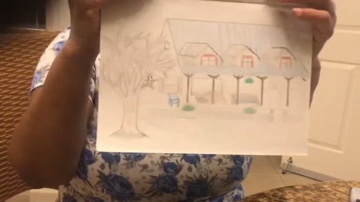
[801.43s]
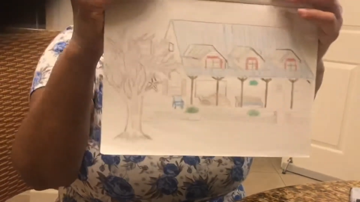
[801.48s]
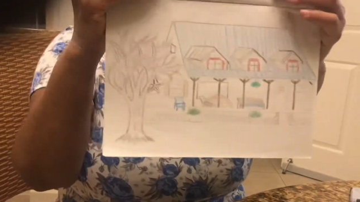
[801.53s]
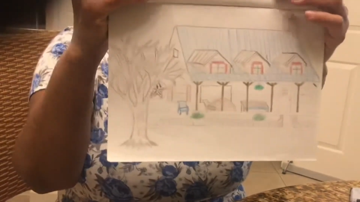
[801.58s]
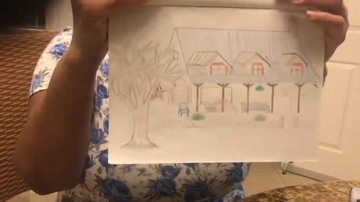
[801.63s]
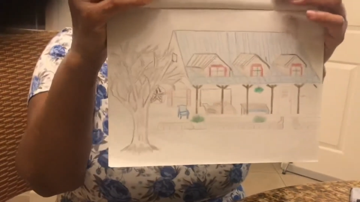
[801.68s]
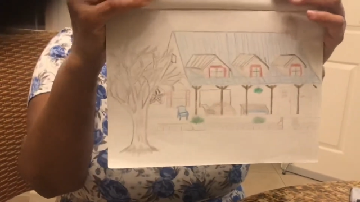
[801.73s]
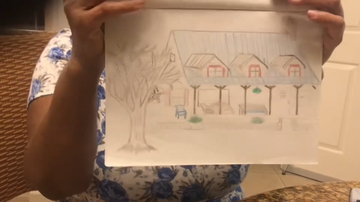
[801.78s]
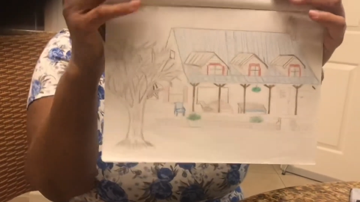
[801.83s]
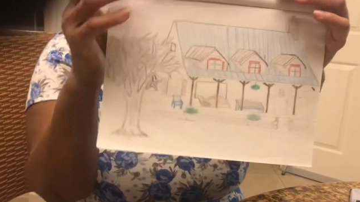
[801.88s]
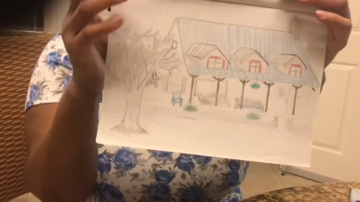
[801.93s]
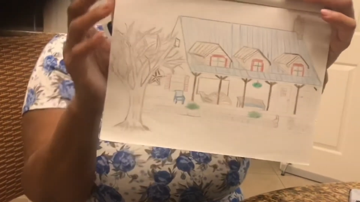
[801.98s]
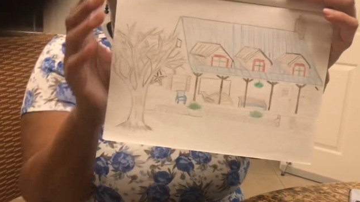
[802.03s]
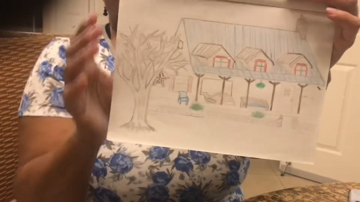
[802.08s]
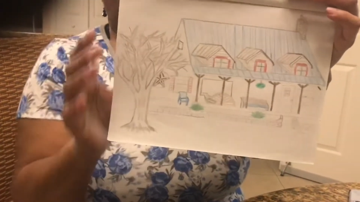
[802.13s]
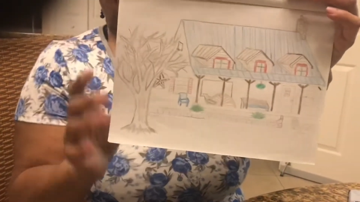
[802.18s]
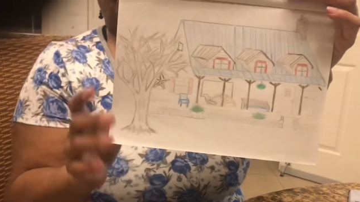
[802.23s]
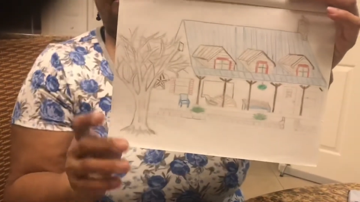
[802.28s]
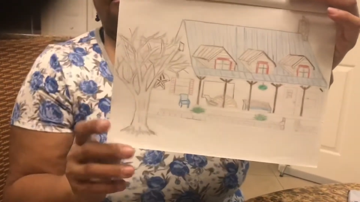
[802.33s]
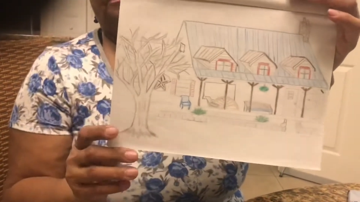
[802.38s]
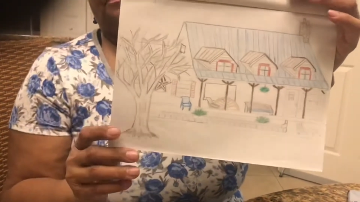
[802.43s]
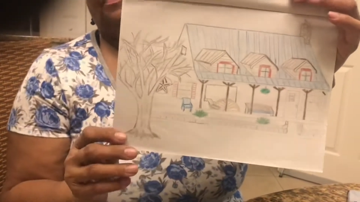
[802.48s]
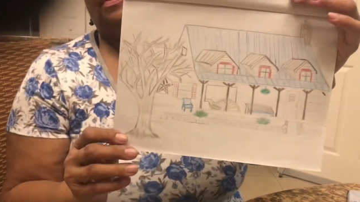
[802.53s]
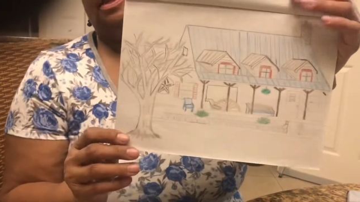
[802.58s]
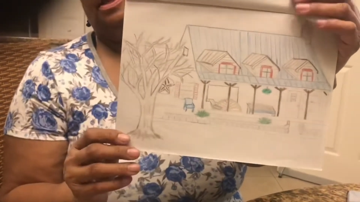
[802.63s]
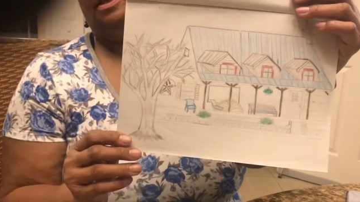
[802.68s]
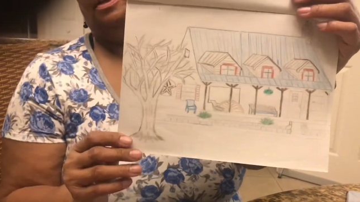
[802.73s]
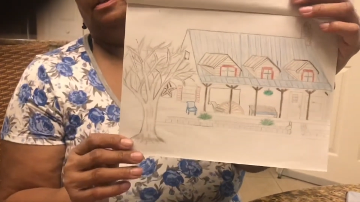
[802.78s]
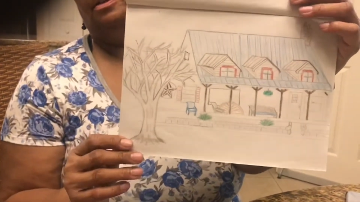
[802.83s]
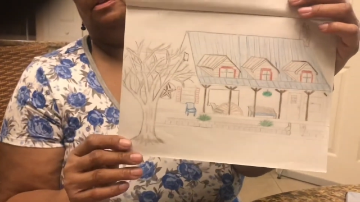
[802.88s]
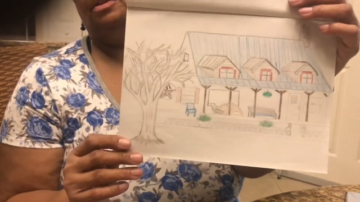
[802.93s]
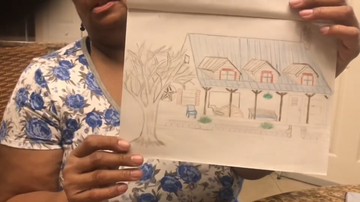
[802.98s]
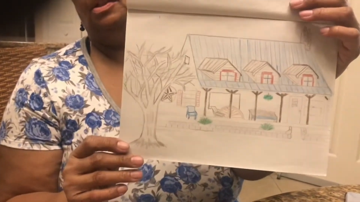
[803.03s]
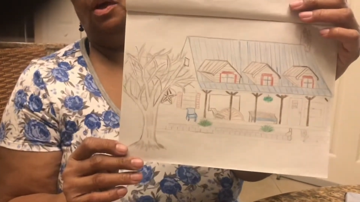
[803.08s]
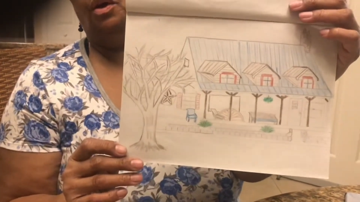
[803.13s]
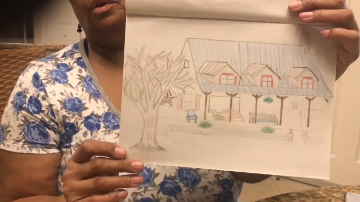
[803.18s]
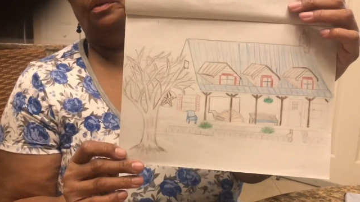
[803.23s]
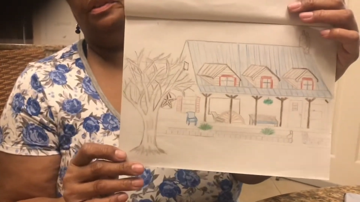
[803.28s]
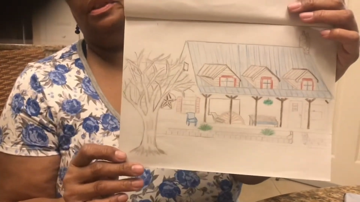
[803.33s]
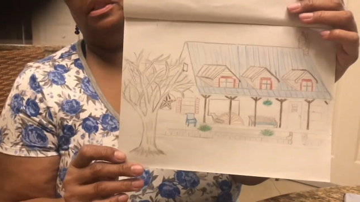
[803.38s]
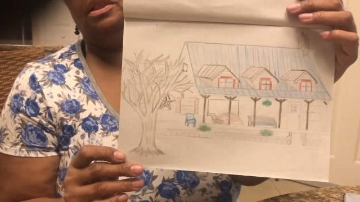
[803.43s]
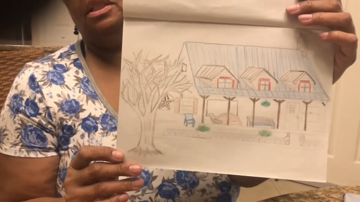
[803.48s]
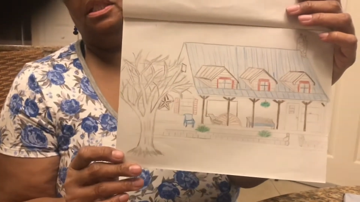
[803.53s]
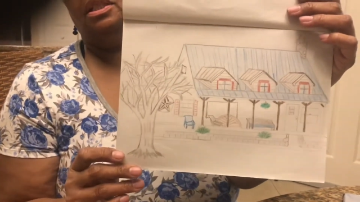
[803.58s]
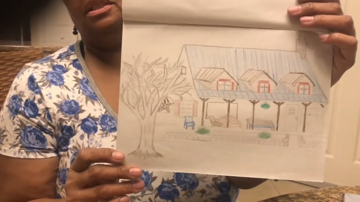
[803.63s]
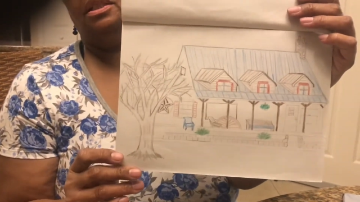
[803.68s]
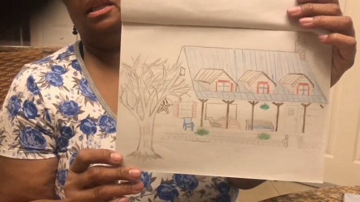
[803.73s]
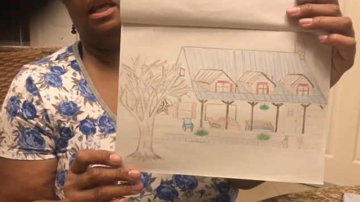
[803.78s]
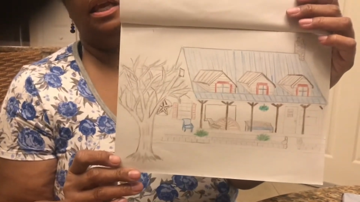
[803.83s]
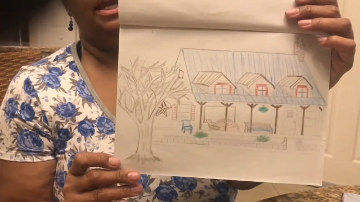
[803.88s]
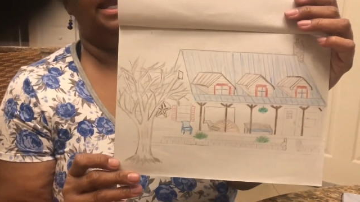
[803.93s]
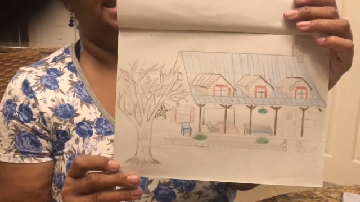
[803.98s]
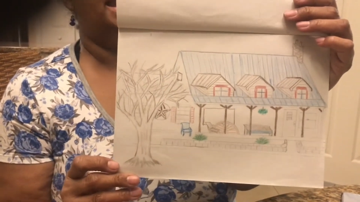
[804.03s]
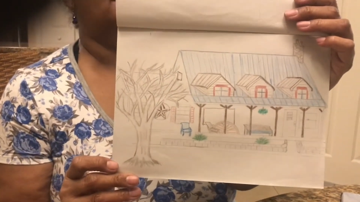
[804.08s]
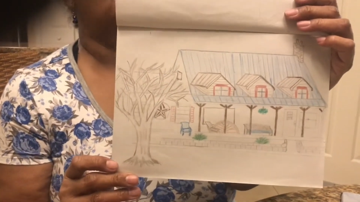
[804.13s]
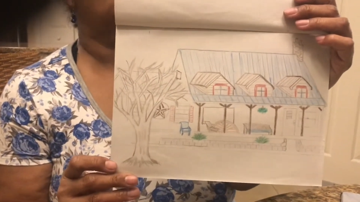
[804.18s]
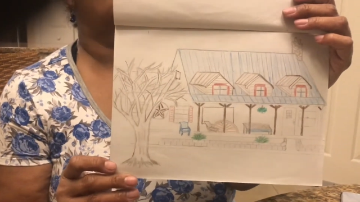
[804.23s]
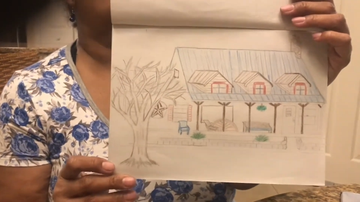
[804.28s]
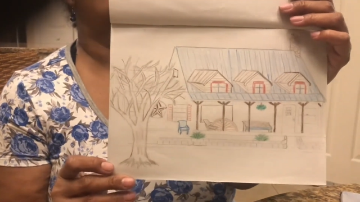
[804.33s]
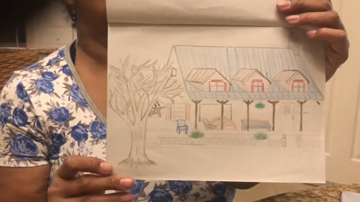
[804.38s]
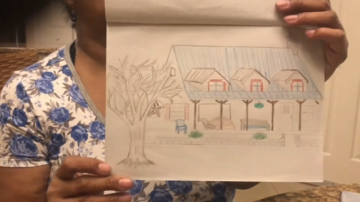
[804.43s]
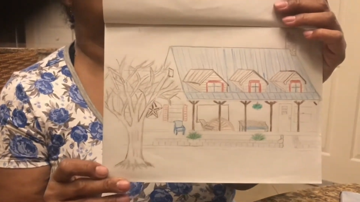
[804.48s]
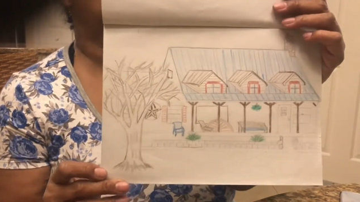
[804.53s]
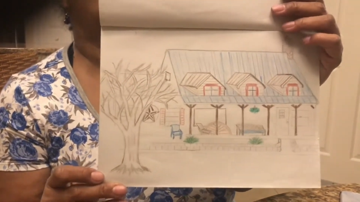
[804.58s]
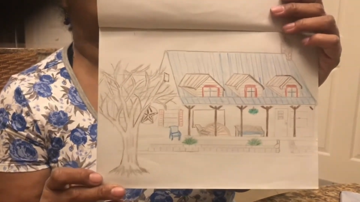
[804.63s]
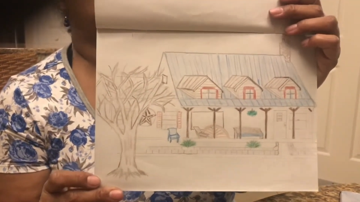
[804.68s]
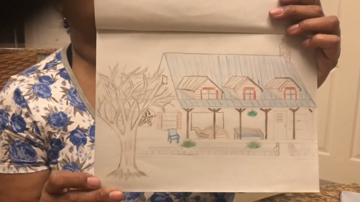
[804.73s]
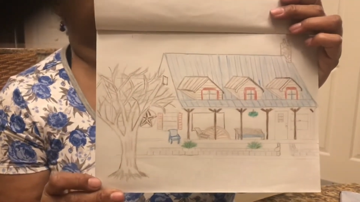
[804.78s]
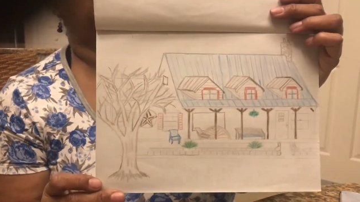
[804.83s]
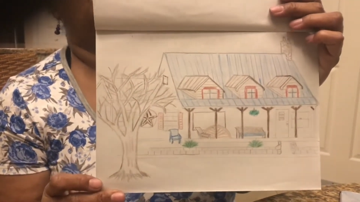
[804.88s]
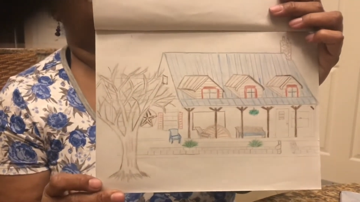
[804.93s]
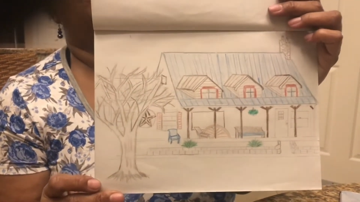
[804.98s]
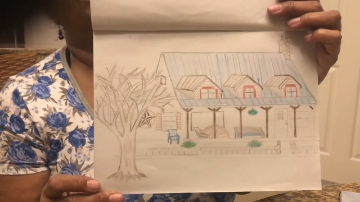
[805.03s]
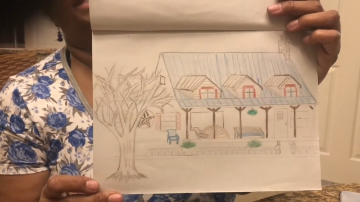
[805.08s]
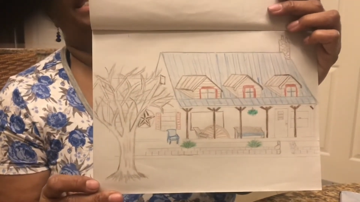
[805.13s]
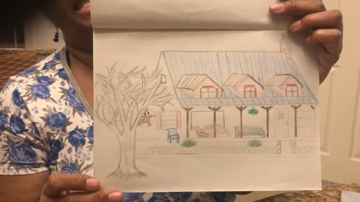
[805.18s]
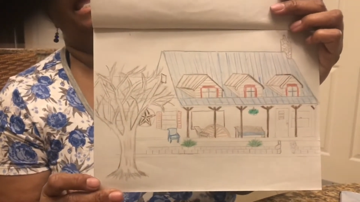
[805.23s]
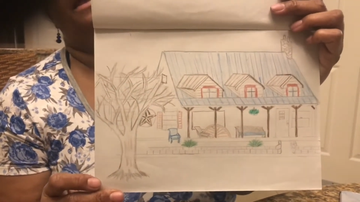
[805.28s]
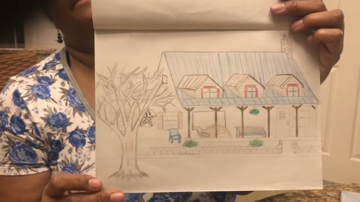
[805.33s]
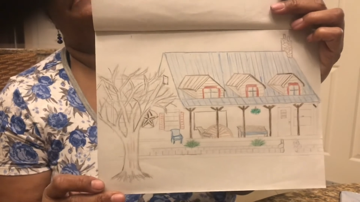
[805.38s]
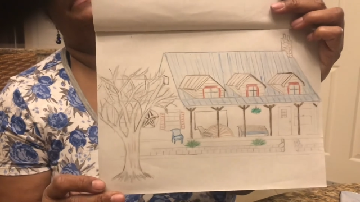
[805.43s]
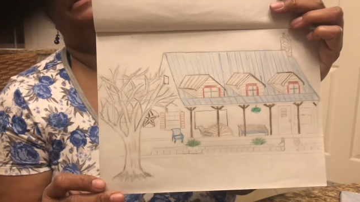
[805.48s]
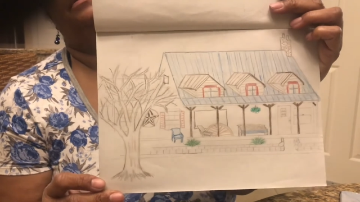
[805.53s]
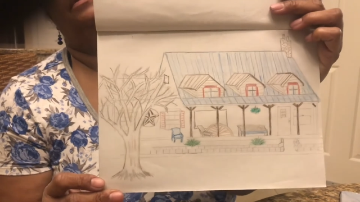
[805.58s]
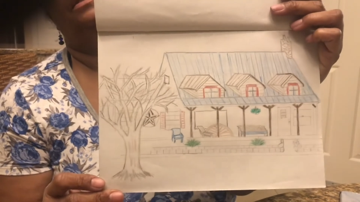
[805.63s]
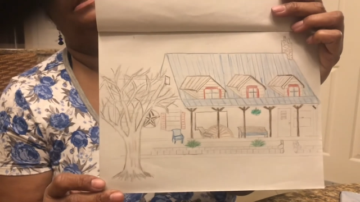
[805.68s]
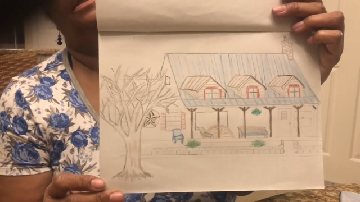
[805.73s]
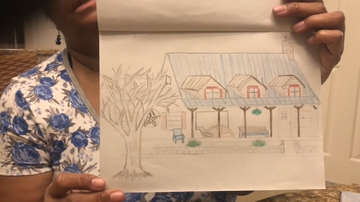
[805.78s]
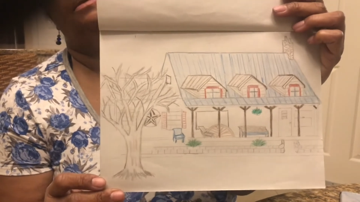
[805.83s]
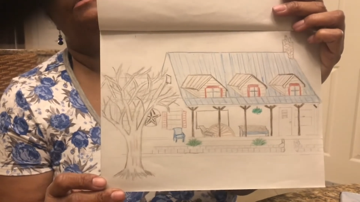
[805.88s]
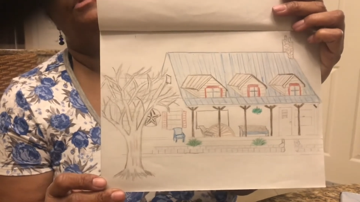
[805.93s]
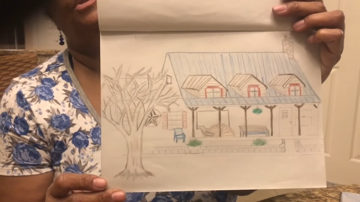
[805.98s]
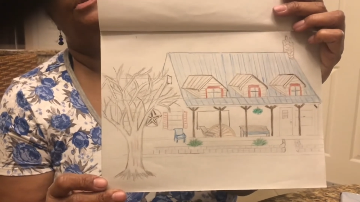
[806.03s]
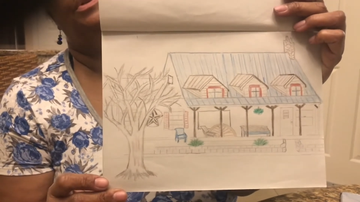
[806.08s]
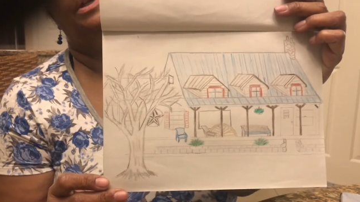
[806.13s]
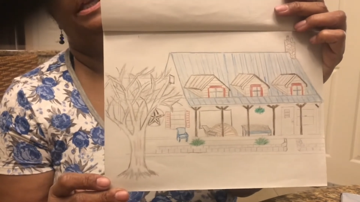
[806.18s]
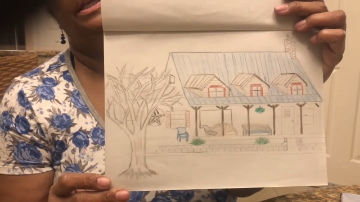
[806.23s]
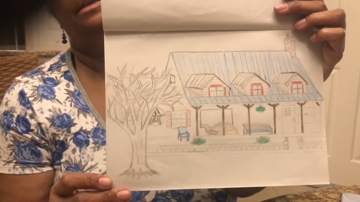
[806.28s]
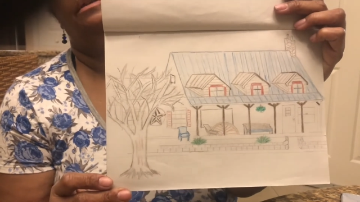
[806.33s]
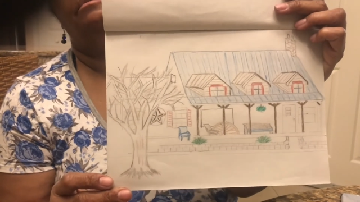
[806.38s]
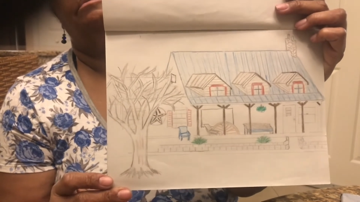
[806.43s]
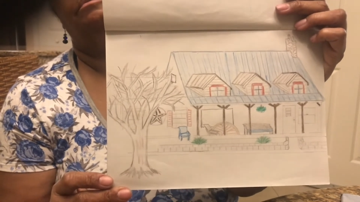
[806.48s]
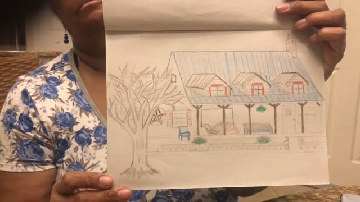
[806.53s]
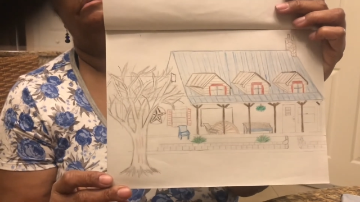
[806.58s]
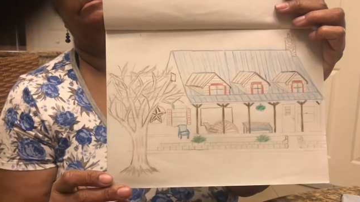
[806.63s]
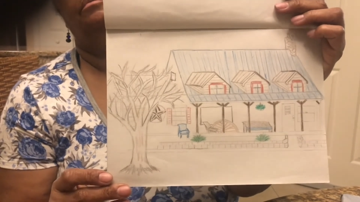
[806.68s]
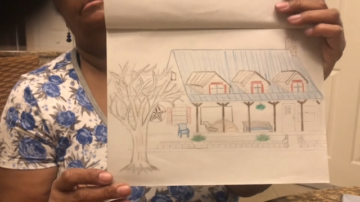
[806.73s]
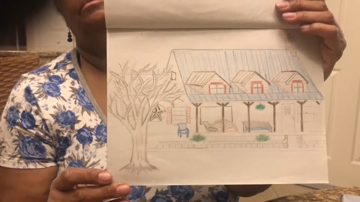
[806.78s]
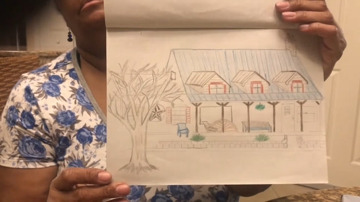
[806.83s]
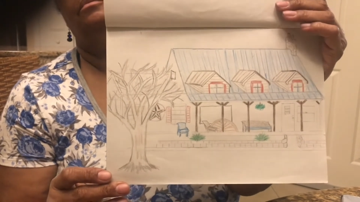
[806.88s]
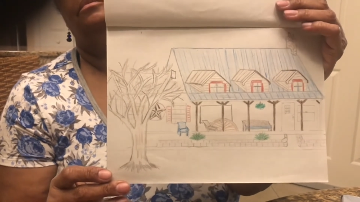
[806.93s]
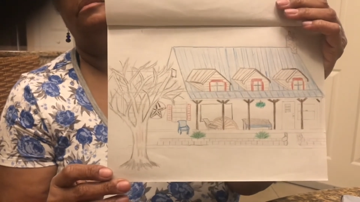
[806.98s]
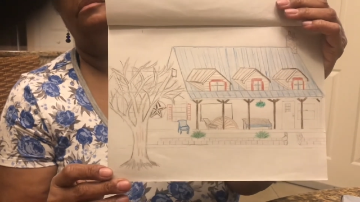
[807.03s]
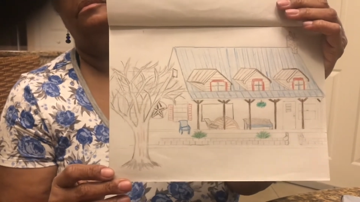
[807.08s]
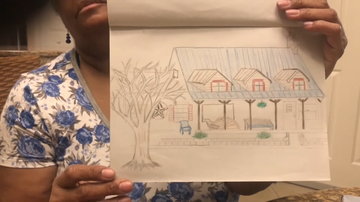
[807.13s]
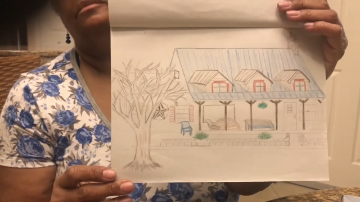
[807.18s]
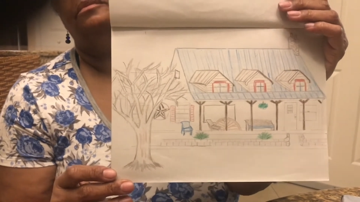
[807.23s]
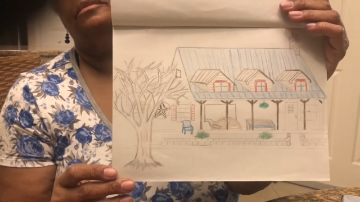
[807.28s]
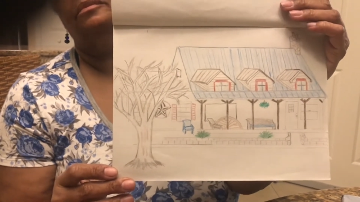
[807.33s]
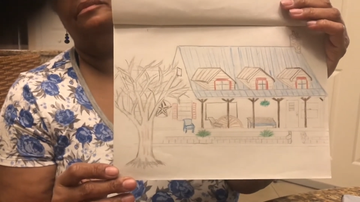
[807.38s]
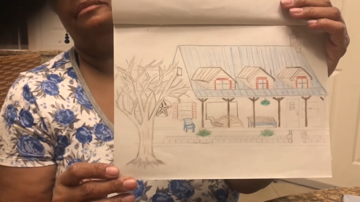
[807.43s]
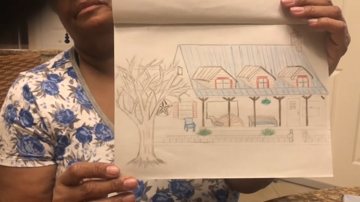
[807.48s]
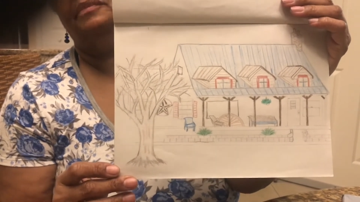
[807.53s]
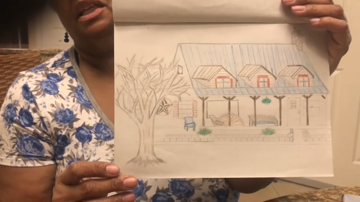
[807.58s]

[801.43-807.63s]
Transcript: [unreadable: no face in view]